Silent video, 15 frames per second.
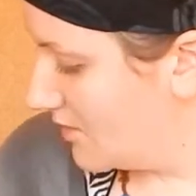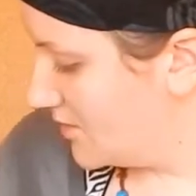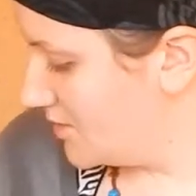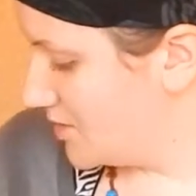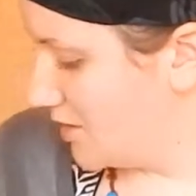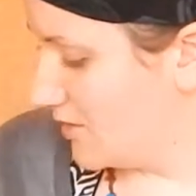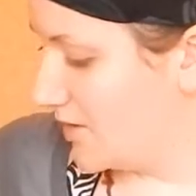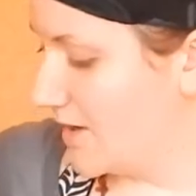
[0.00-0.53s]

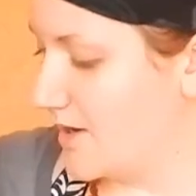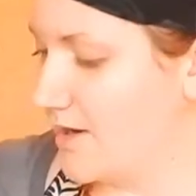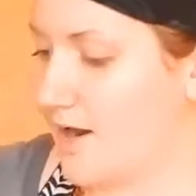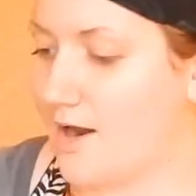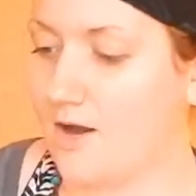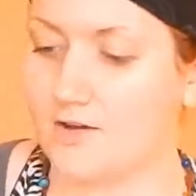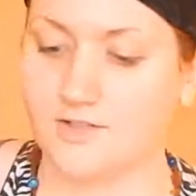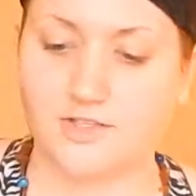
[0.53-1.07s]
so then
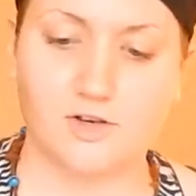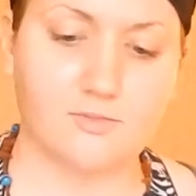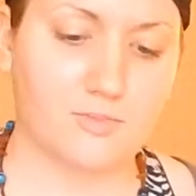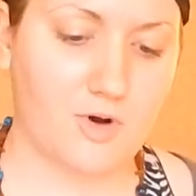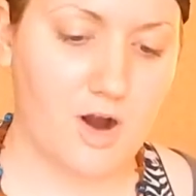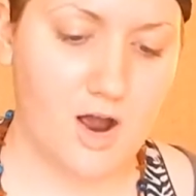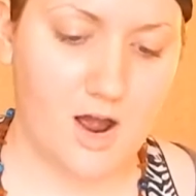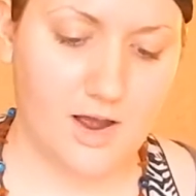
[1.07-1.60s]
I also
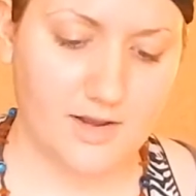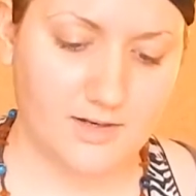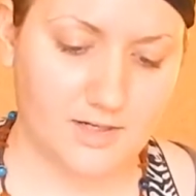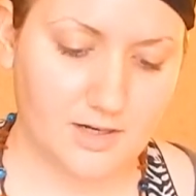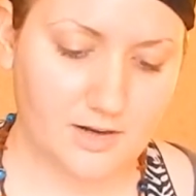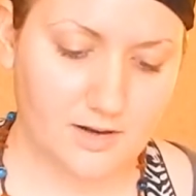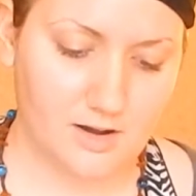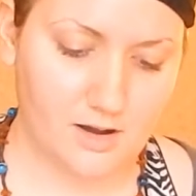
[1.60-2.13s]
brought,
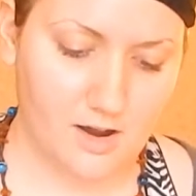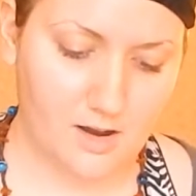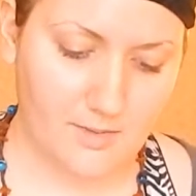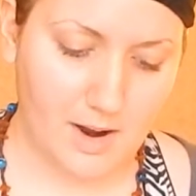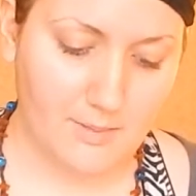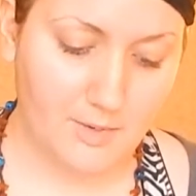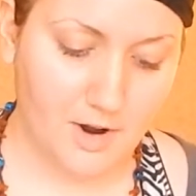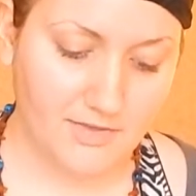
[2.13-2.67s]

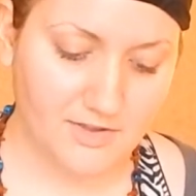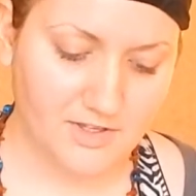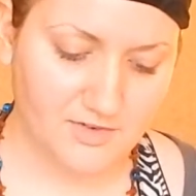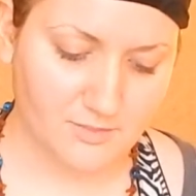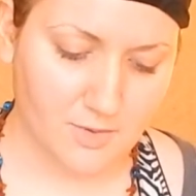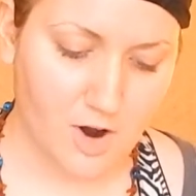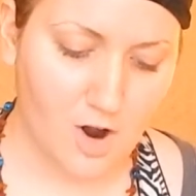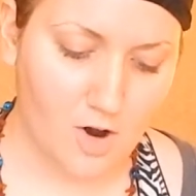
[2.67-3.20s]
I brought this
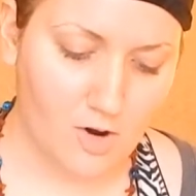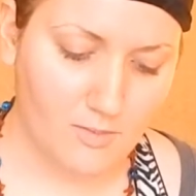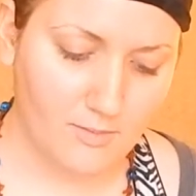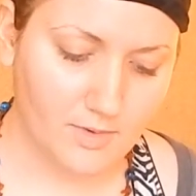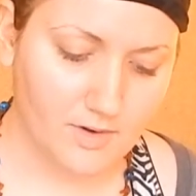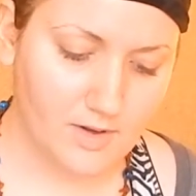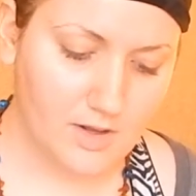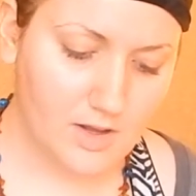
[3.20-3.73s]
from home.